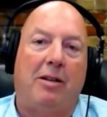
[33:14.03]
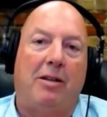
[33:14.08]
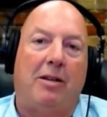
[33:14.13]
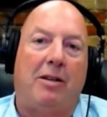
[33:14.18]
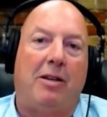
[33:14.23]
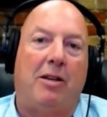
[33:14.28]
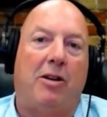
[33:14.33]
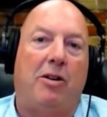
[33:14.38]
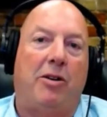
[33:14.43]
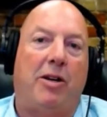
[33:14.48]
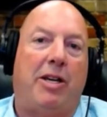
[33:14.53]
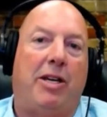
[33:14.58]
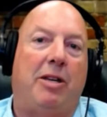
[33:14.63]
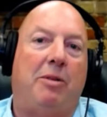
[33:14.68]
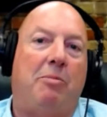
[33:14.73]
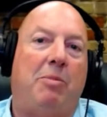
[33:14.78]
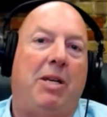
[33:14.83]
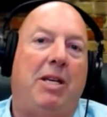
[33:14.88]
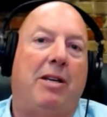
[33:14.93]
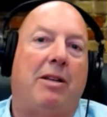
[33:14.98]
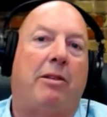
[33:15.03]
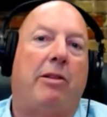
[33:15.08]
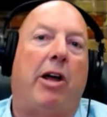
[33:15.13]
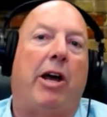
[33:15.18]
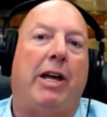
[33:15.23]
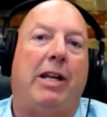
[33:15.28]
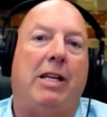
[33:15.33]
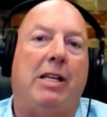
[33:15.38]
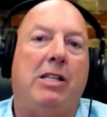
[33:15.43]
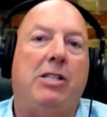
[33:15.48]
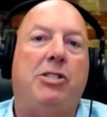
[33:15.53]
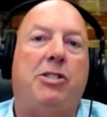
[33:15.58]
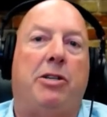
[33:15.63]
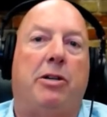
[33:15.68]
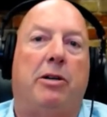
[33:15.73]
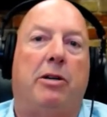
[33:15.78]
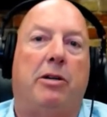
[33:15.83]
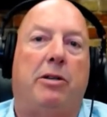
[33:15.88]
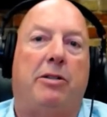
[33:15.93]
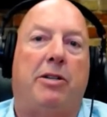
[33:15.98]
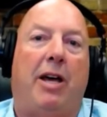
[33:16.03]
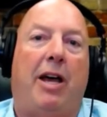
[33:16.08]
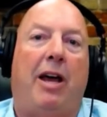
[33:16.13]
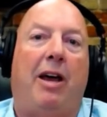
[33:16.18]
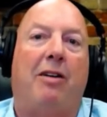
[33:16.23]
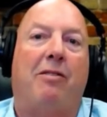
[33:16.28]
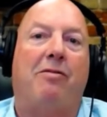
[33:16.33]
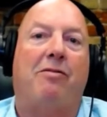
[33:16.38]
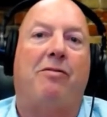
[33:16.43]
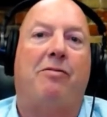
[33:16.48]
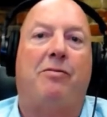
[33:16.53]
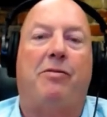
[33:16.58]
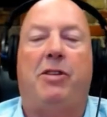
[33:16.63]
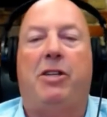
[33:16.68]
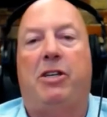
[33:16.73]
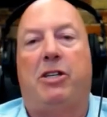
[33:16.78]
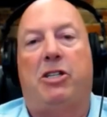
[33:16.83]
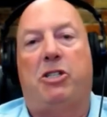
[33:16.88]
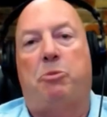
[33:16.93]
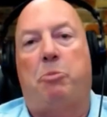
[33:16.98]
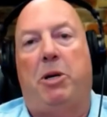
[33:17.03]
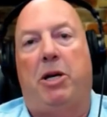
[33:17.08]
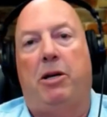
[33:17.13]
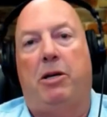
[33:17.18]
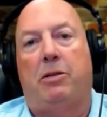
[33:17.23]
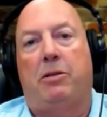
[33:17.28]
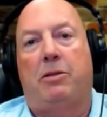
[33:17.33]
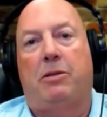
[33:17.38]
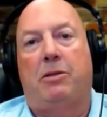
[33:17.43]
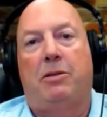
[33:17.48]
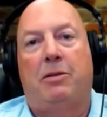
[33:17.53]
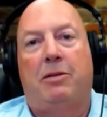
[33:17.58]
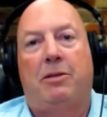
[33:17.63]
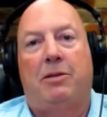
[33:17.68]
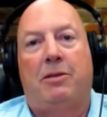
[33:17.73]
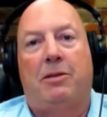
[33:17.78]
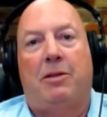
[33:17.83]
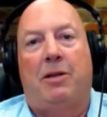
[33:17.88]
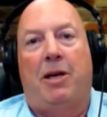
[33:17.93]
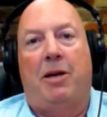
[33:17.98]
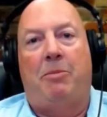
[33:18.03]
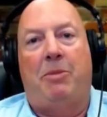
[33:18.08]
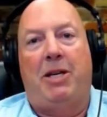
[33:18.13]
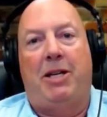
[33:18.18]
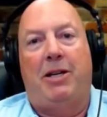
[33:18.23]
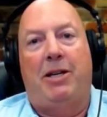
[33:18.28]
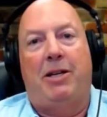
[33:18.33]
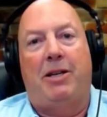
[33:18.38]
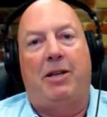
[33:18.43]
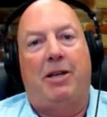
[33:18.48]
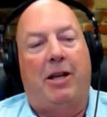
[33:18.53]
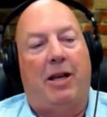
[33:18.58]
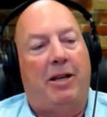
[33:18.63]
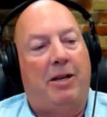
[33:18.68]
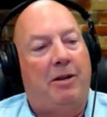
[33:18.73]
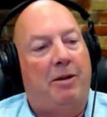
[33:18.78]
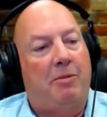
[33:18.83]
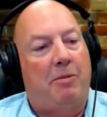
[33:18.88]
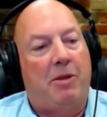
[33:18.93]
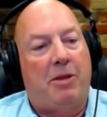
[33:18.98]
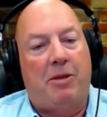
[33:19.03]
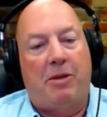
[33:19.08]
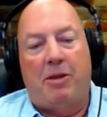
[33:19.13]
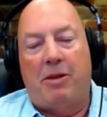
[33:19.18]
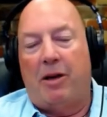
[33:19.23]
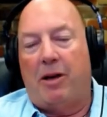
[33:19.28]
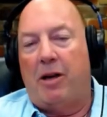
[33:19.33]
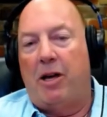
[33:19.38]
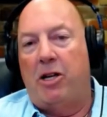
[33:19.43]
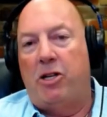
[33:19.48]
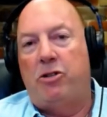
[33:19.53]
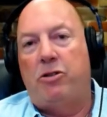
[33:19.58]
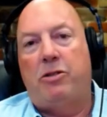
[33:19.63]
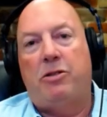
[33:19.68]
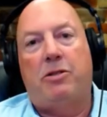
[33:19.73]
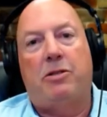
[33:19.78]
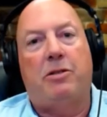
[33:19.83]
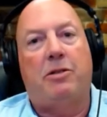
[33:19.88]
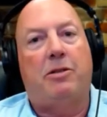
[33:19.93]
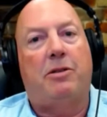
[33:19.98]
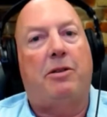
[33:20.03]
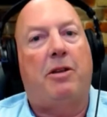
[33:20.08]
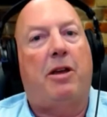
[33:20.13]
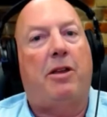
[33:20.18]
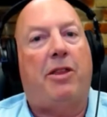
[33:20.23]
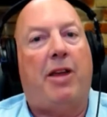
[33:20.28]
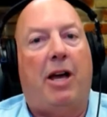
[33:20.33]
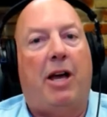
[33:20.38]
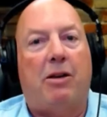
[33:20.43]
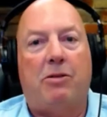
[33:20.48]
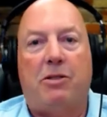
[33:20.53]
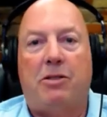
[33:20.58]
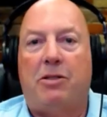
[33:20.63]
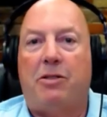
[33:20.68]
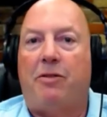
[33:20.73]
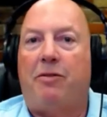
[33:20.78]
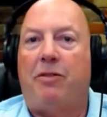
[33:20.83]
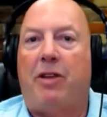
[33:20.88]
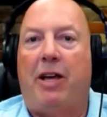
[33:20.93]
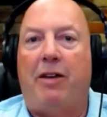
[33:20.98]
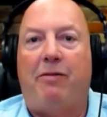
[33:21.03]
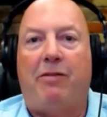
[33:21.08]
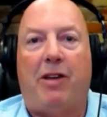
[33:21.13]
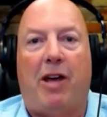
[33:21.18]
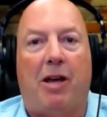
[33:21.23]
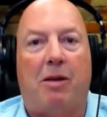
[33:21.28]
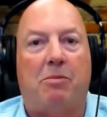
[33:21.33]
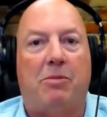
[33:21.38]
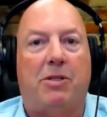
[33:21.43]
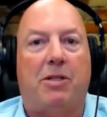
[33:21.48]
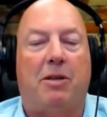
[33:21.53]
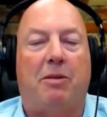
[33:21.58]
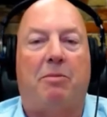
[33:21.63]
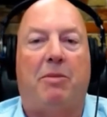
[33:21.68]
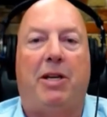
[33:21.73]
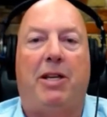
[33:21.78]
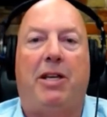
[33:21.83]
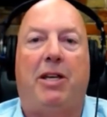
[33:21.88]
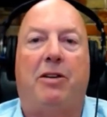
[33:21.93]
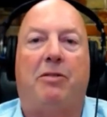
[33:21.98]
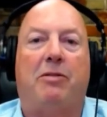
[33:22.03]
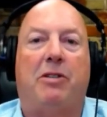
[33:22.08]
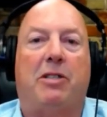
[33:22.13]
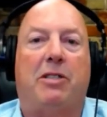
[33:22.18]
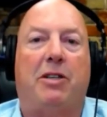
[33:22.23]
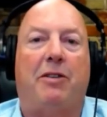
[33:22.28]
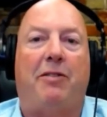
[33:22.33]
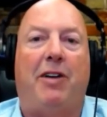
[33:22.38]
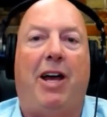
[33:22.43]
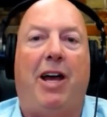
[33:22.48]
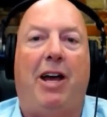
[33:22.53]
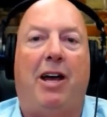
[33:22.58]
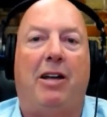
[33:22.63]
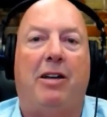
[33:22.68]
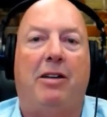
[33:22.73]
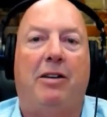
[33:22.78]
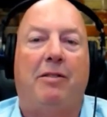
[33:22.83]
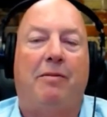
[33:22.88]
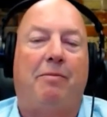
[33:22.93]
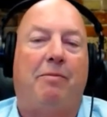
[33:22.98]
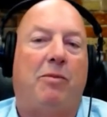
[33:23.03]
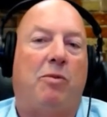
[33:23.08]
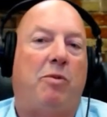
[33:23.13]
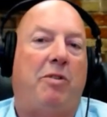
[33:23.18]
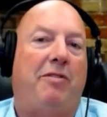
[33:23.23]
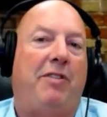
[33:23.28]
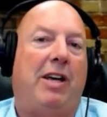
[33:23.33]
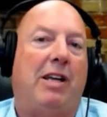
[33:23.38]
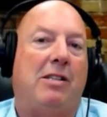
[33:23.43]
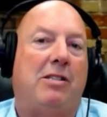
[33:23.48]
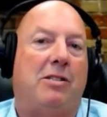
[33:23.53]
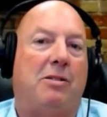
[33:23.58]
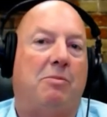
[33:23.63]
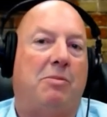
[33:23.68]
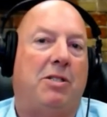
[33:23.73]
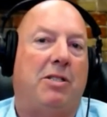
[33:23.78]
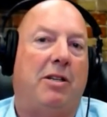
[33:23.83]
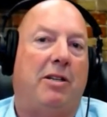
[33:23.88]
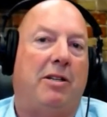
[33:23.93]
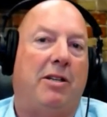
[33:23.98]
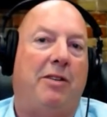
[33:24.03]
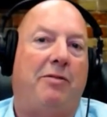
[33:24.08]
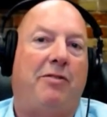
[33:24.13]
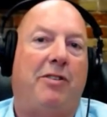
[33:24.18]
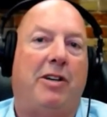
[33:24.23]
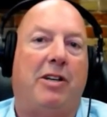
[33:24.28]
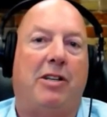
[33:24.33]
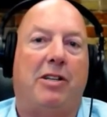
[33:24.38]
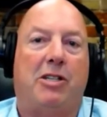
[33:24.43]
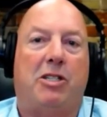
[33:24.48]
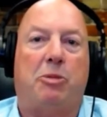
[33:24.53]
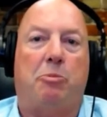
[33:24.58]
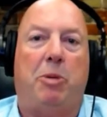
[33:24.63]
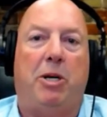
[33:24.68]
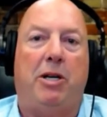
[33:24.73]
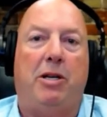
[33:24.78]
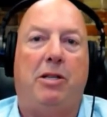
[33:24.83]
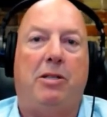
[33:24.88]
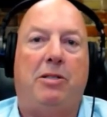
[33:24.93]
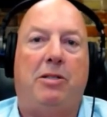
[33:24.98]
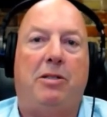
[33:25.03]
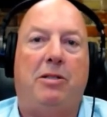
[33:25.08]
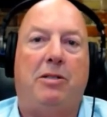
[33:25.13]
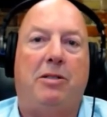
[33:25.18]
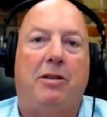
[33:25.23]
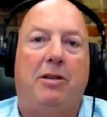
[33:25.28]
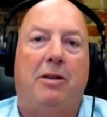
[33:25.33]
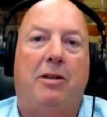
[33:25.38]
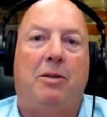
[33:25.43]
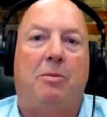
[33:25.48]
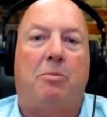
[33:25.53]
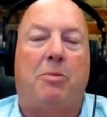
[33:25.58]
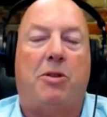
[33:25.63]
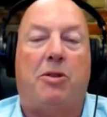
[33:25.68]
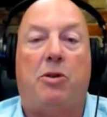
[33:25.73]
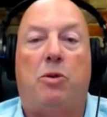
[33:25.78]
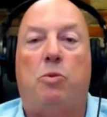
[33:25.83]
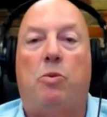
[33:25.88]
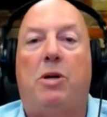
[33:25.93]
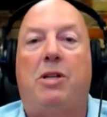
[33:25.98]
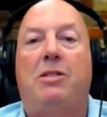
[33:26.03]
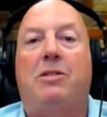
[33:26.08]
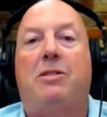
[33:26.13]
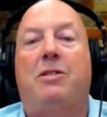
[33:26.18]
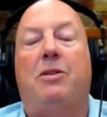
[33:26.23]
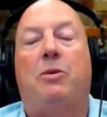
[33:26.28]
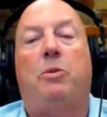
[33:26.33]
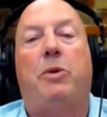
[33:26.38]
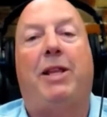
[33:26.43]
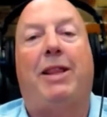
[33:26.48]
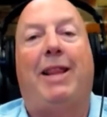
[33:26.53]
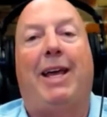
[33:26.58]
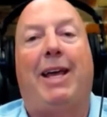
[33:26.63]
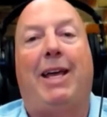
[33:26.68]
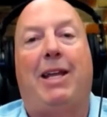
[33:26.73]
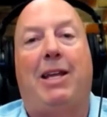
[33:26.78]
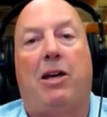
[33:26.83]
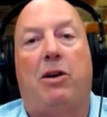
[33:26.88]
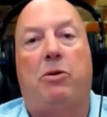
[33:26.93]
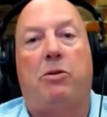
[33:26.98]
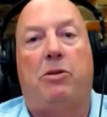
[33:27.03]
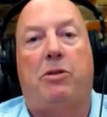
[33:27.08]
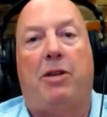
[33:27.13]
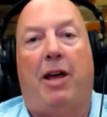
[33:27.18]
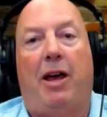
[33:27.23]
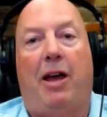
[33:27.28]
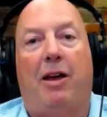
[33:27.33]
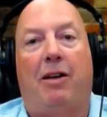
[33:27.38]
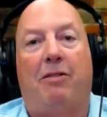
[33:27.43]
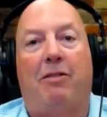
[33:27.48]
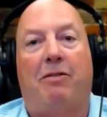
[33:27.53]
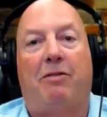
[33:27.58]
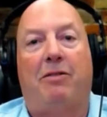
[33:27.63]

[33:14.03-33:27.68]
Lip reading: it could be a lot easier to have the experience. I mean, in the hundreds and thousands of lifetimes that many of us have had, we've had some significant experiences, but they're ones that we laid out to have.